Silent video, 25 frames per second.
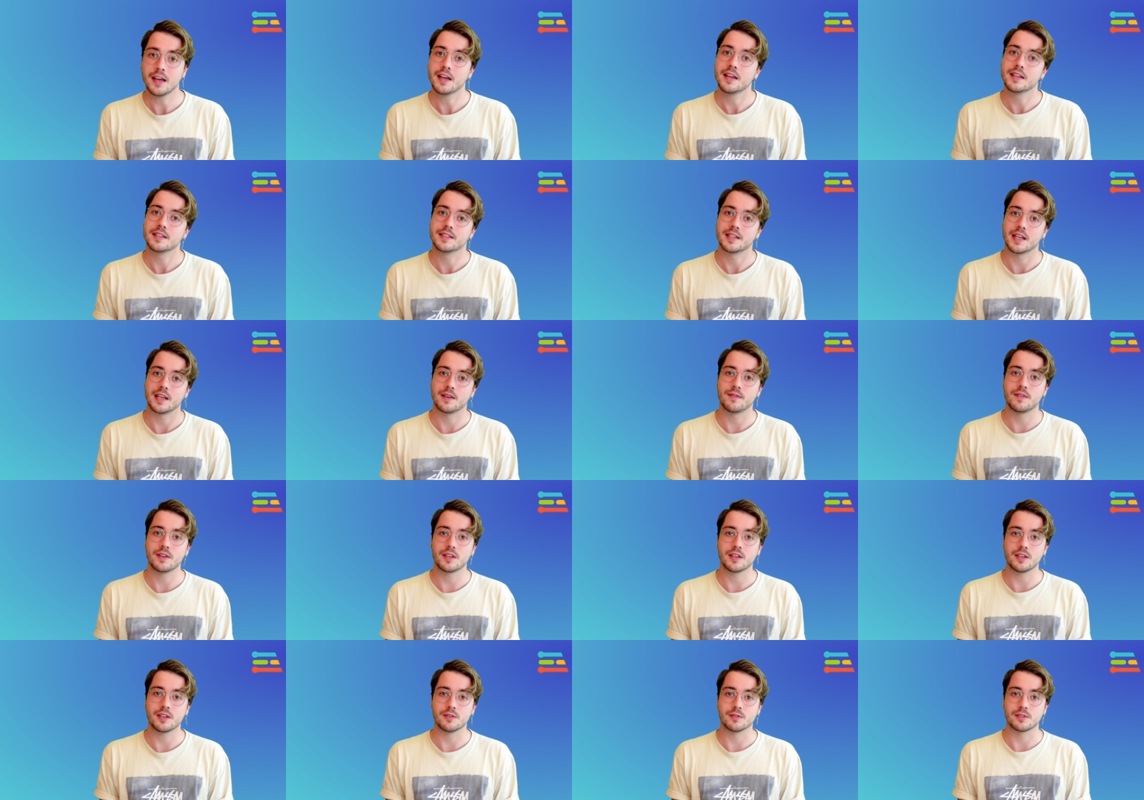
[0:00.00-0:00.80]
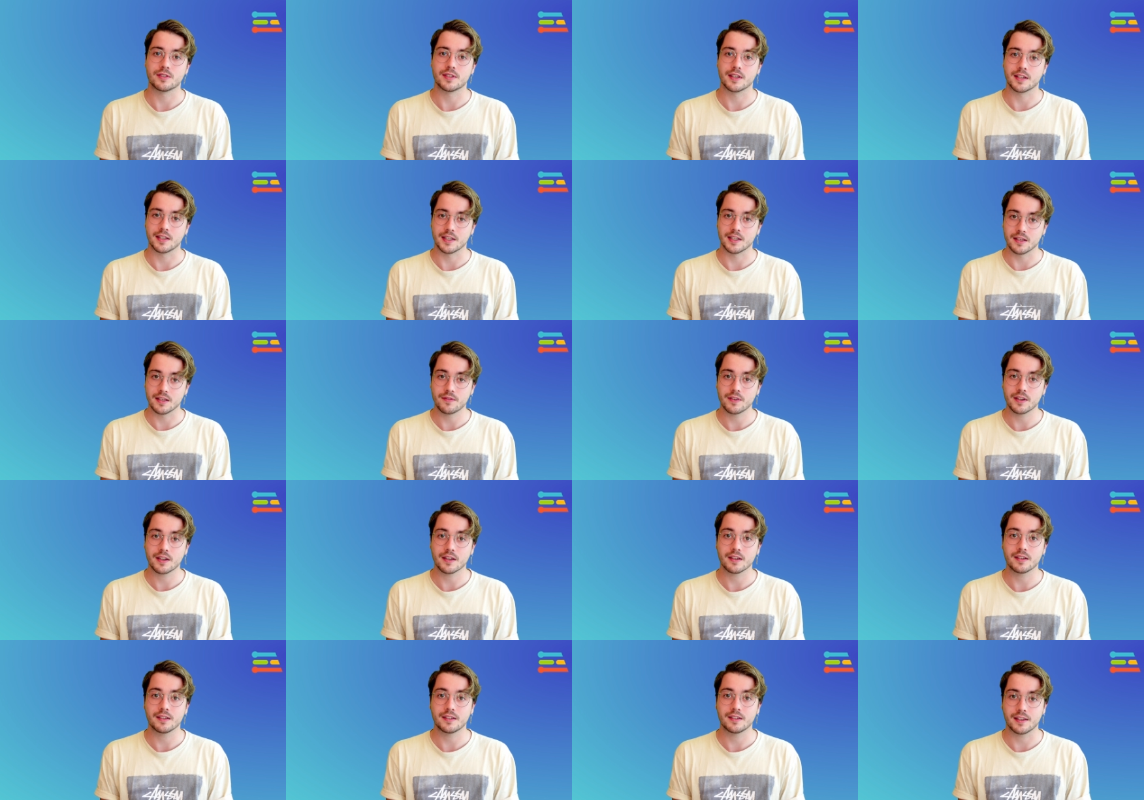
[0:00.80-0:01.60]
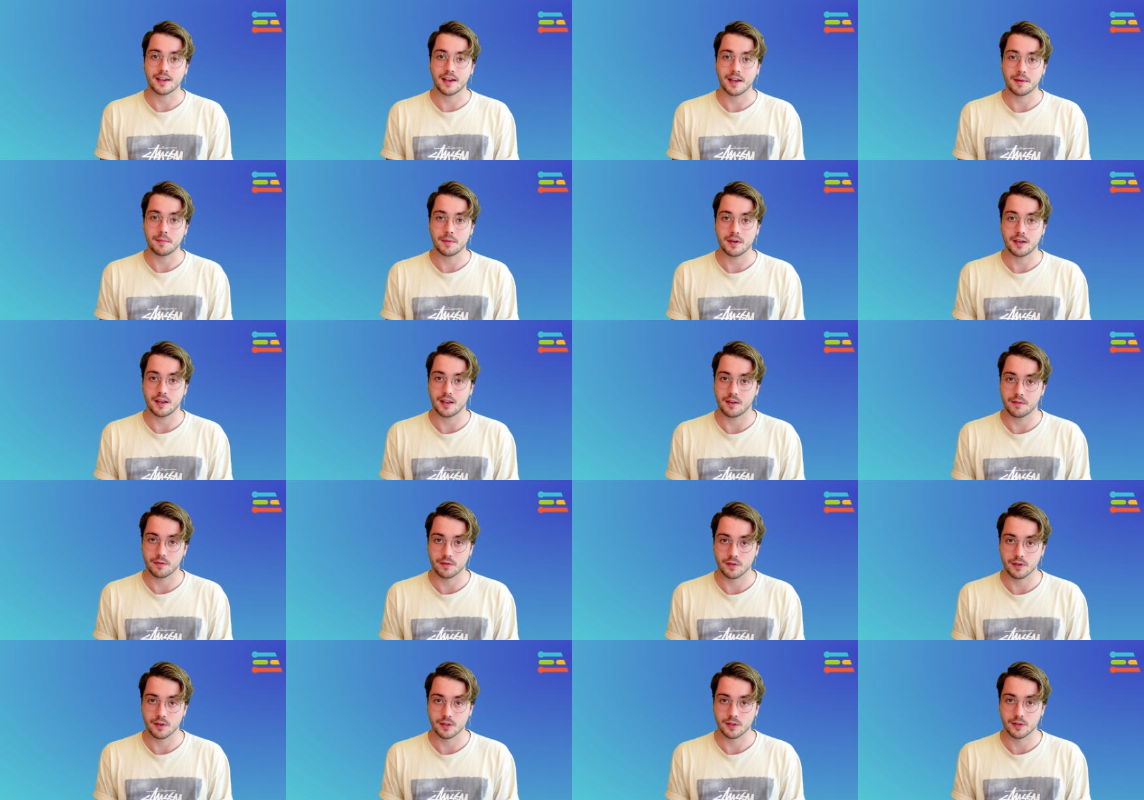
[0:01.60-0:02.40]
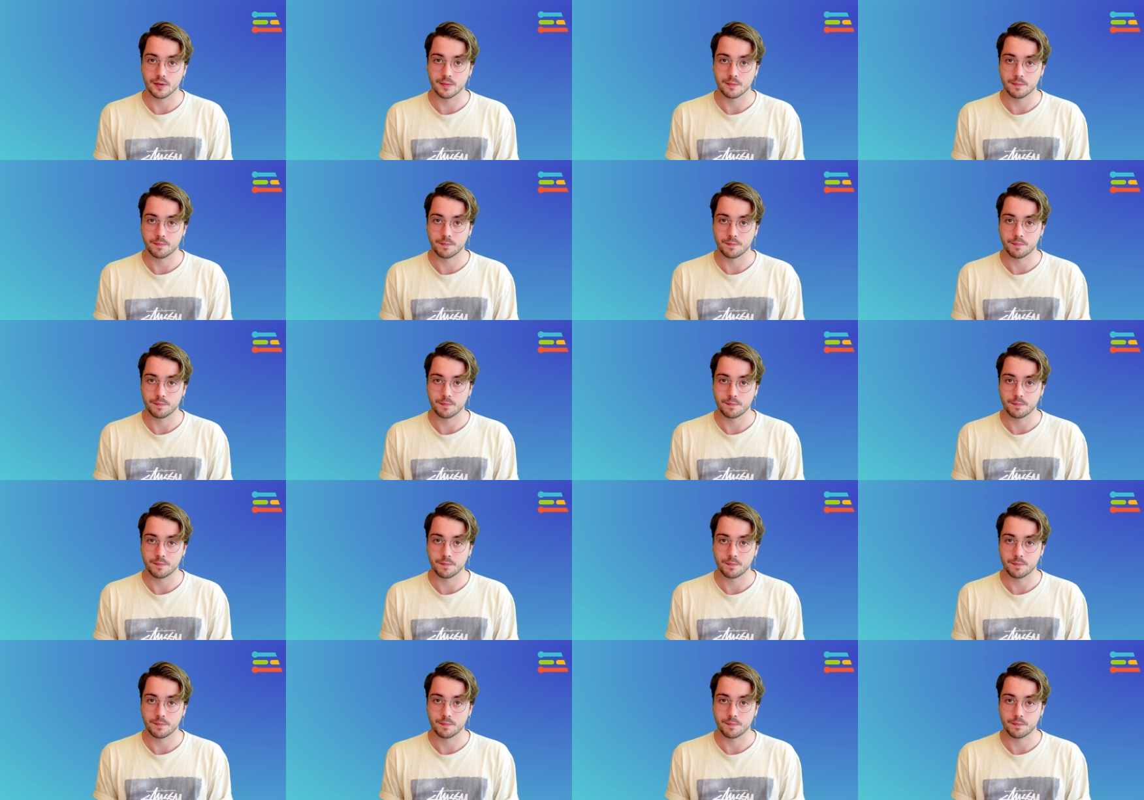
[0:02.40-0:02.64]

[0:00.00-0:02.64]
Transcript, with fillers: saving you significant time and effort.